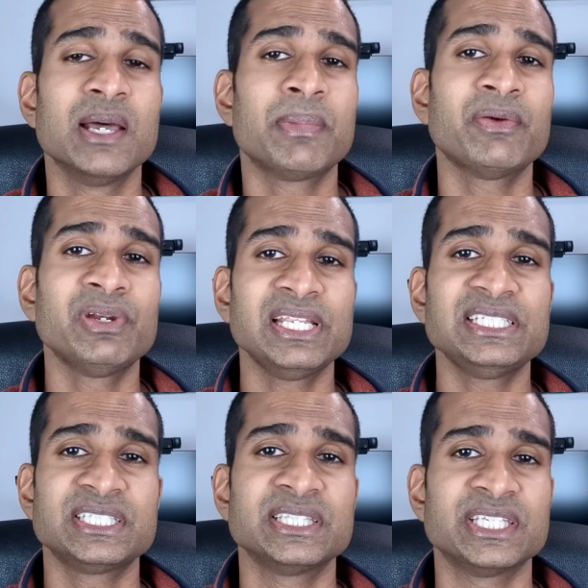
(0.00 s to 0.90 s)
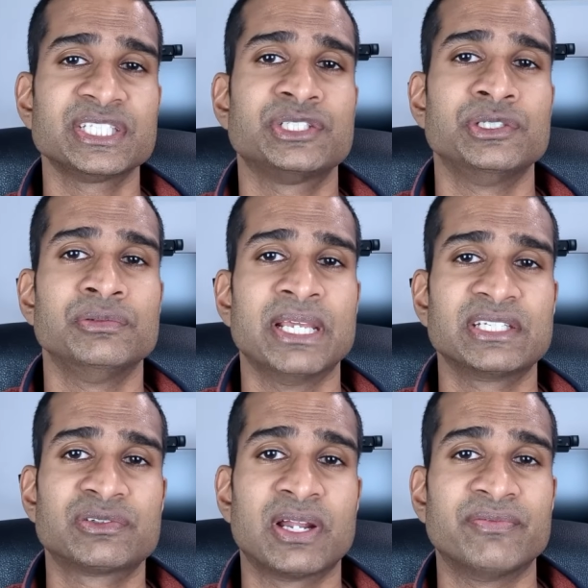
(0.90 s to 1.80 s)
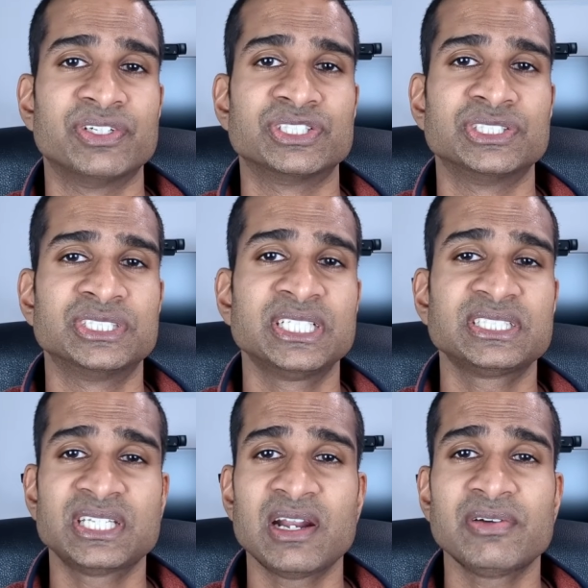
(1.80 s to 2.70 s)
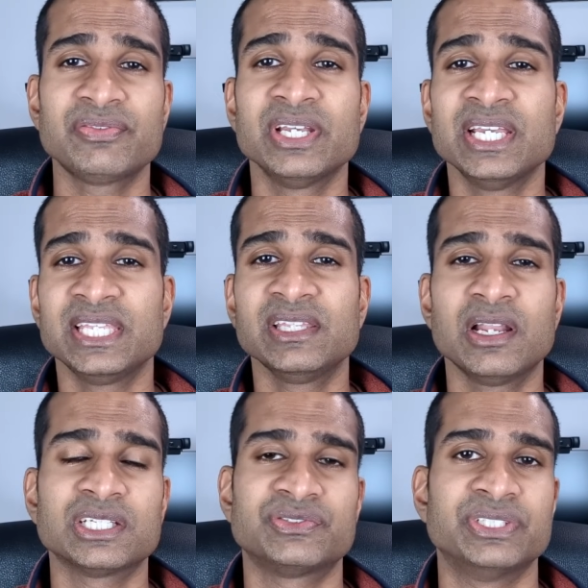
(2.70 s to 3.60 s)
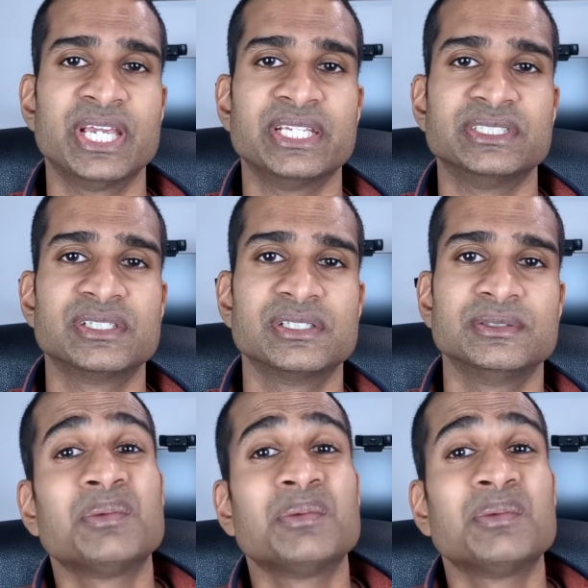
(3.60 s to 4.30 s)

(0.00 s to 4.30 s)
by releasing this new NextDrive version 6 tariff in the last few days.